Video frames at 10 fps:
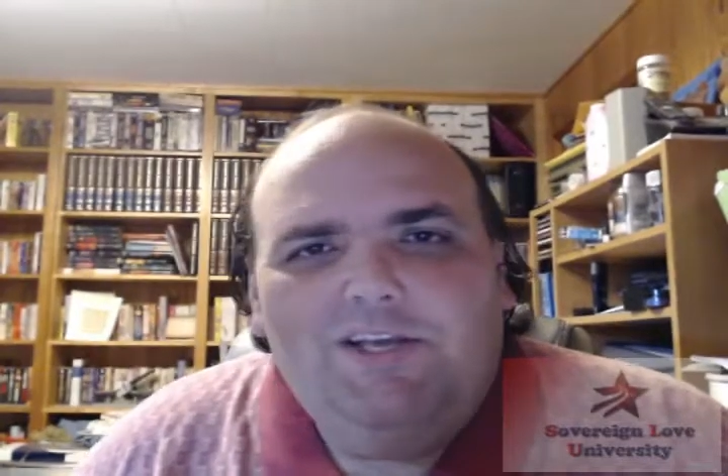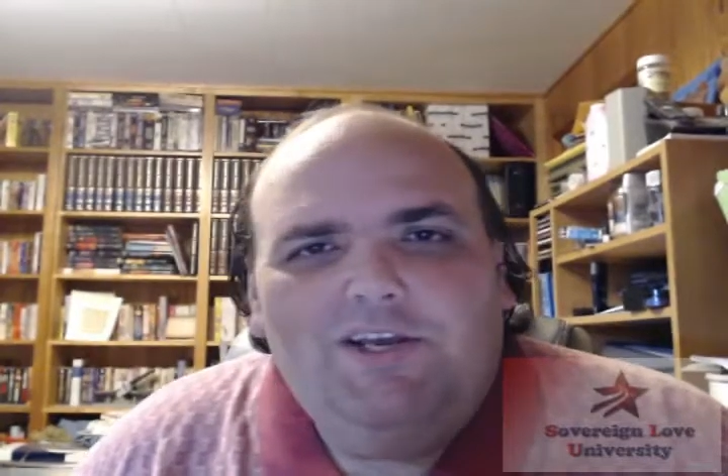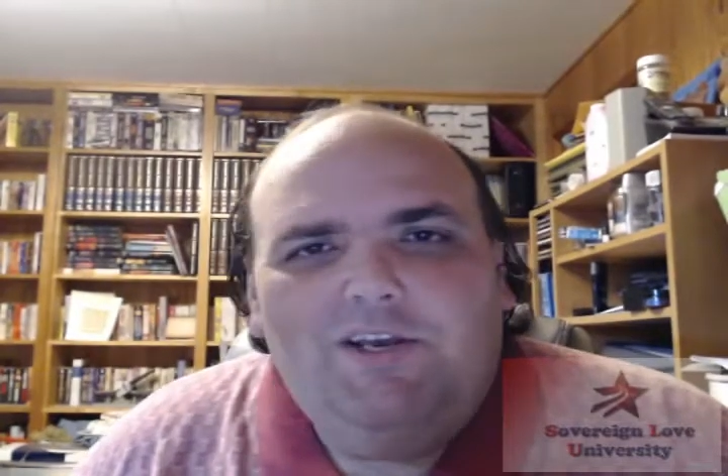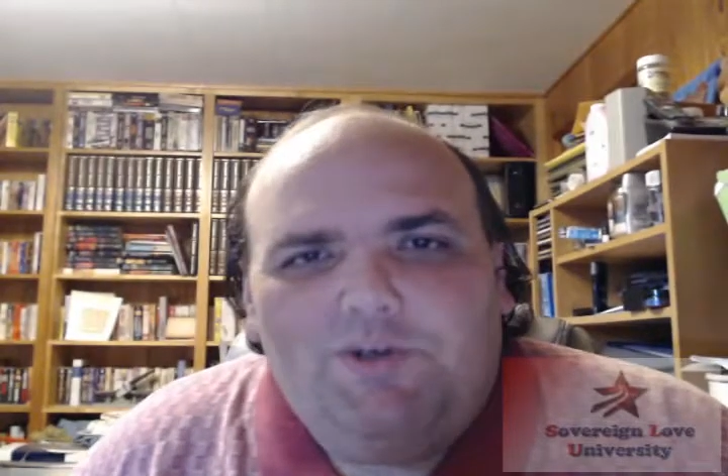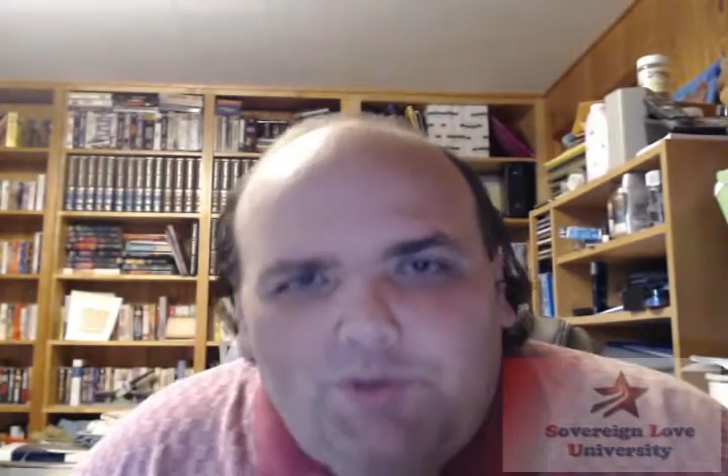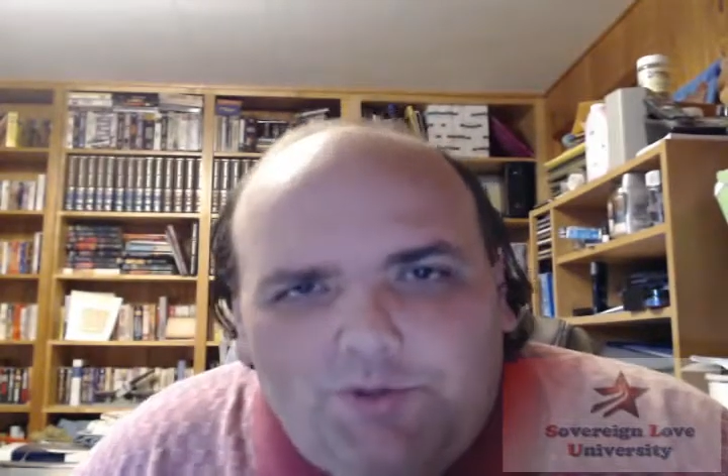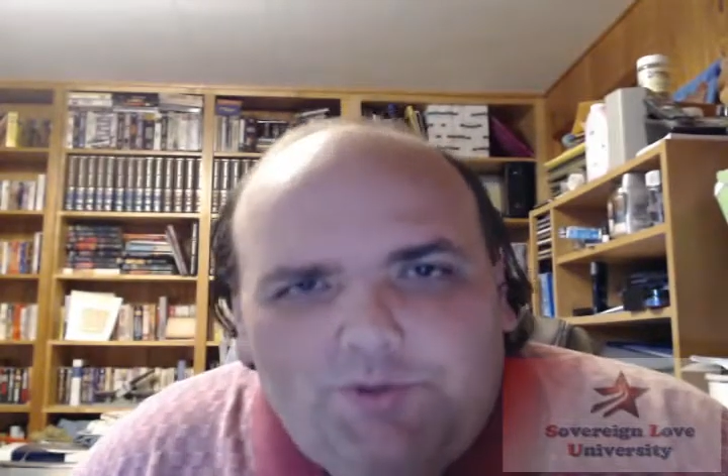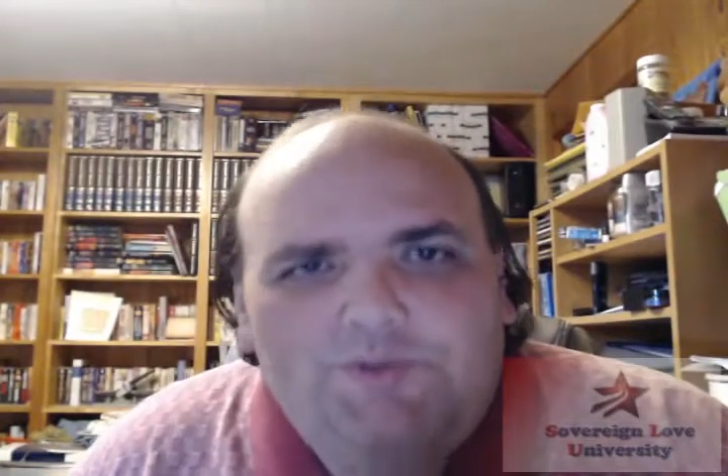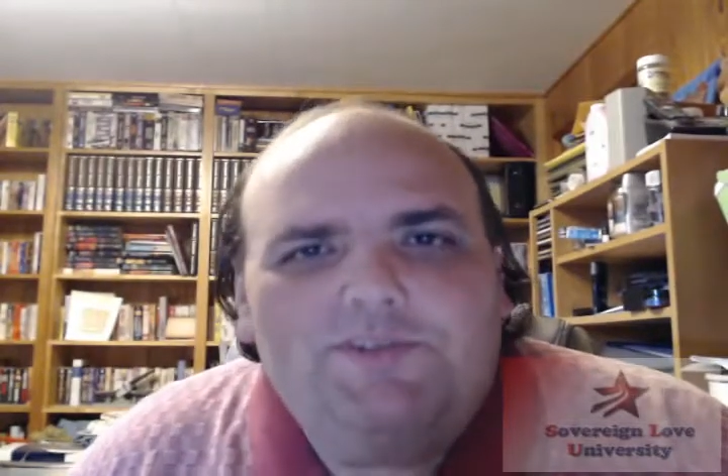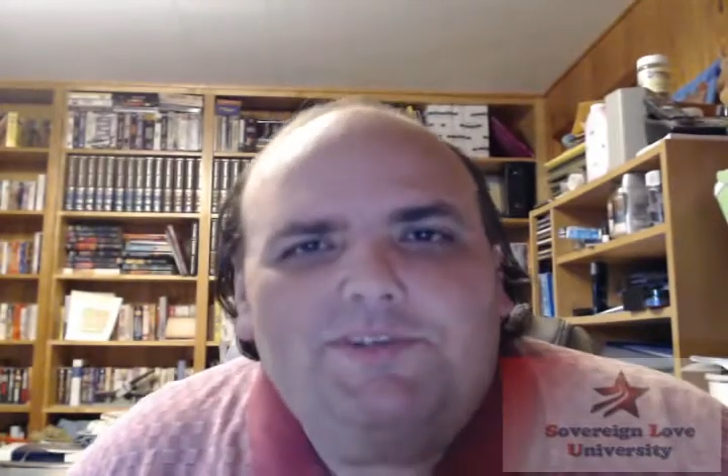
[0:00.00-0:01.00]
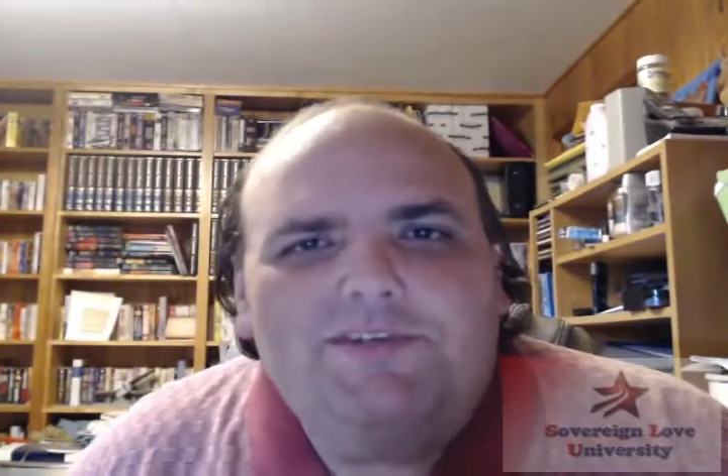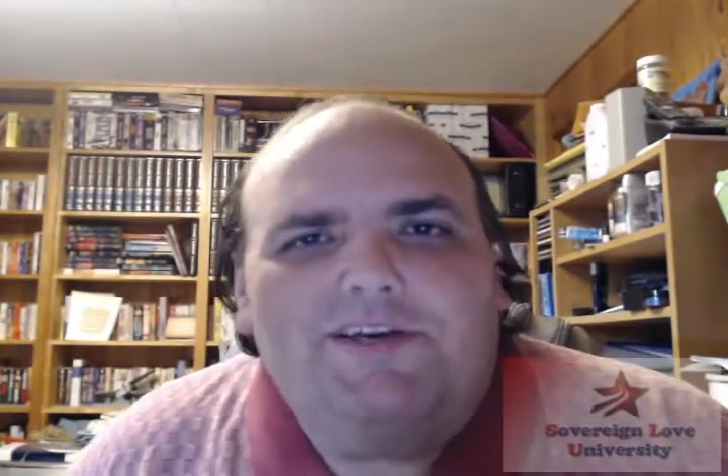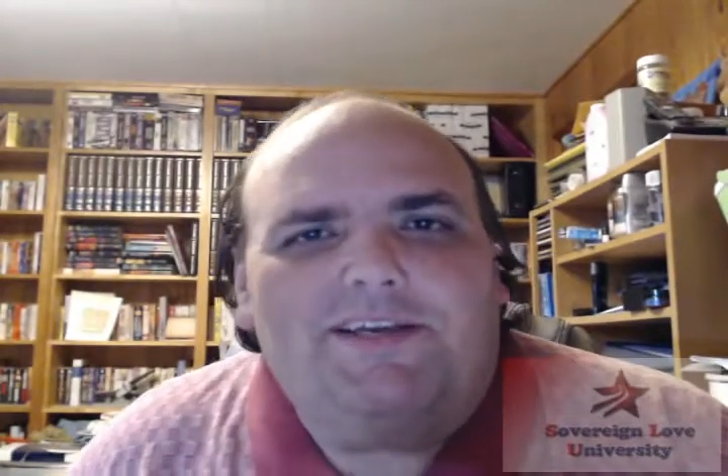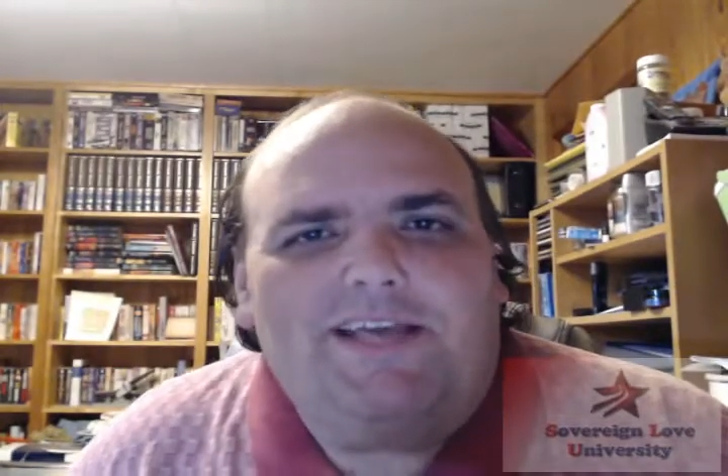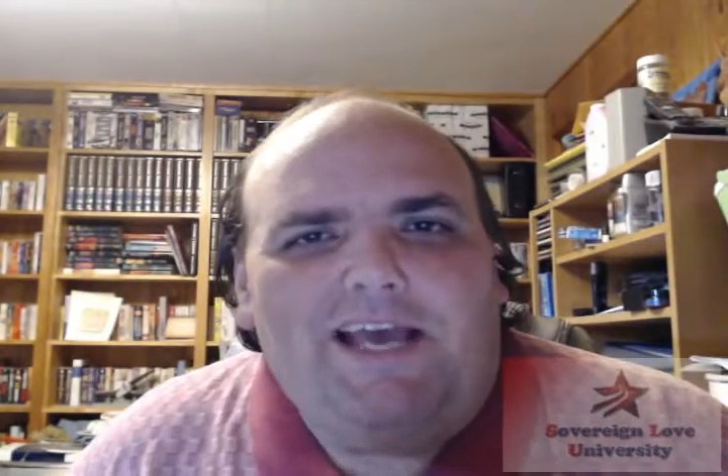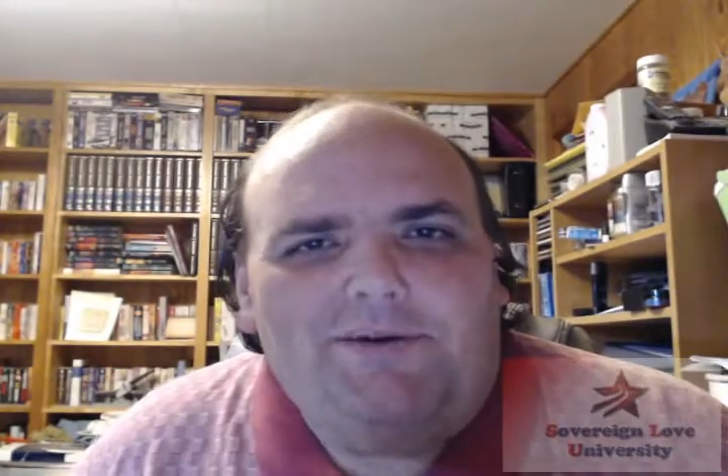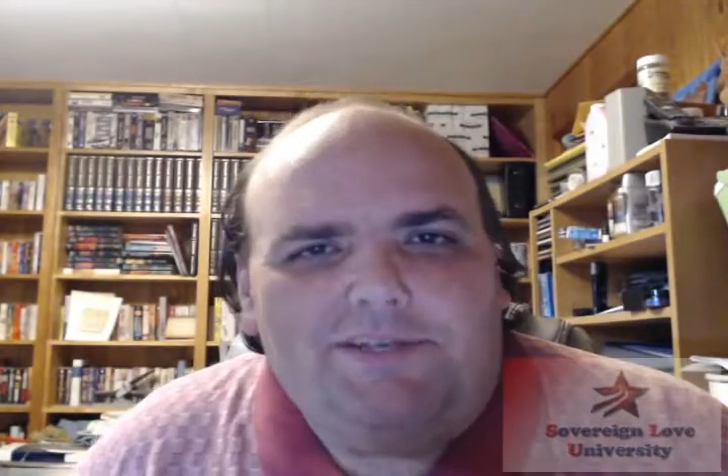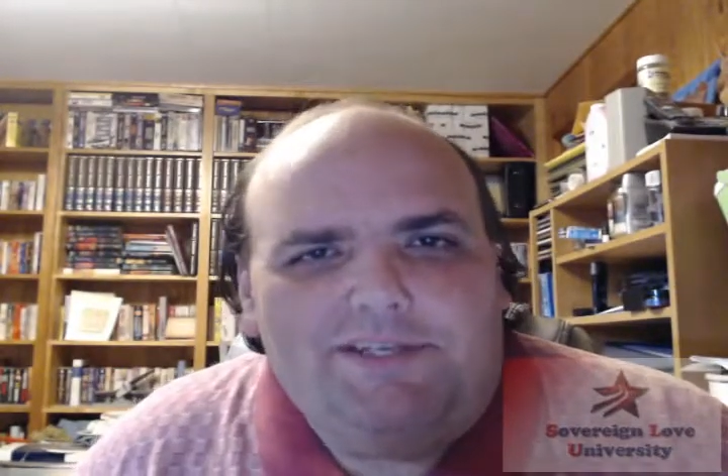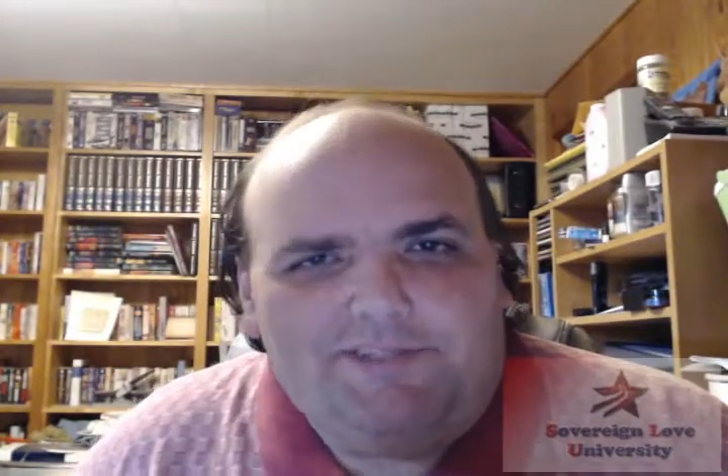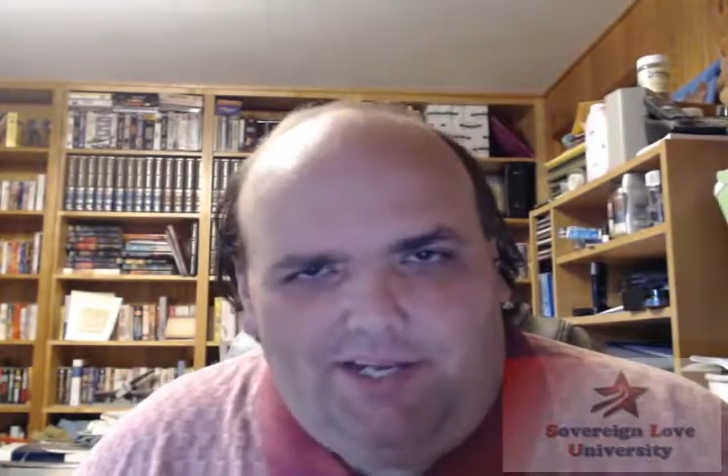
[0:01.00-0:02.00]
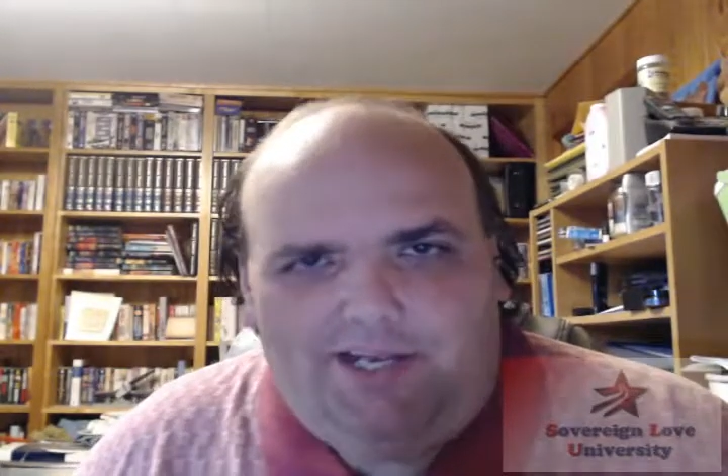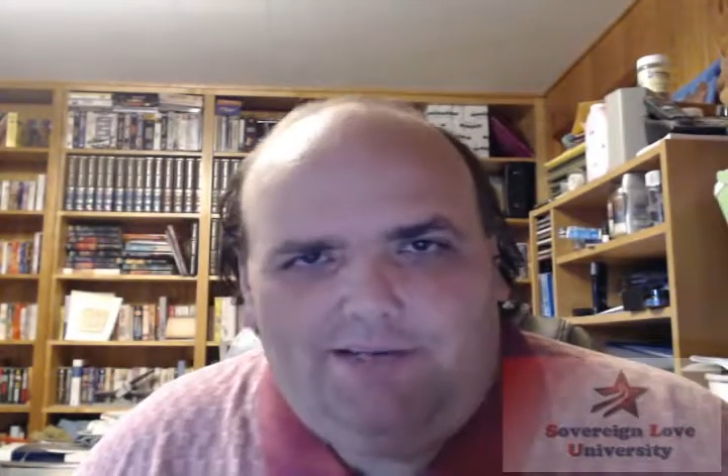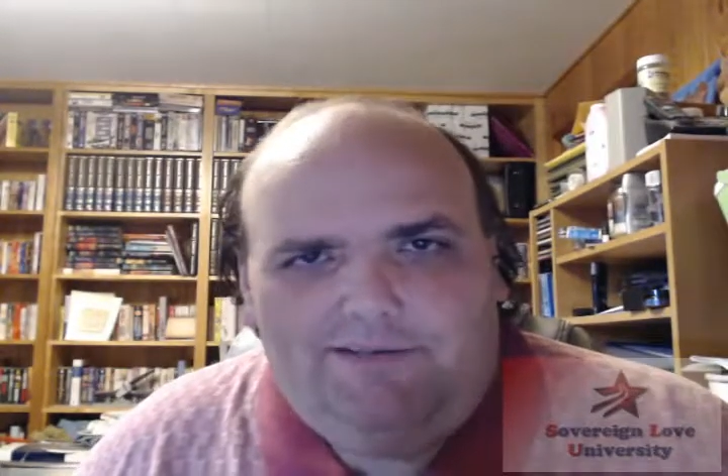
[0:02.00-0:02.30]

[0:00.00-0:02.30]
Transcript: Whose account is it?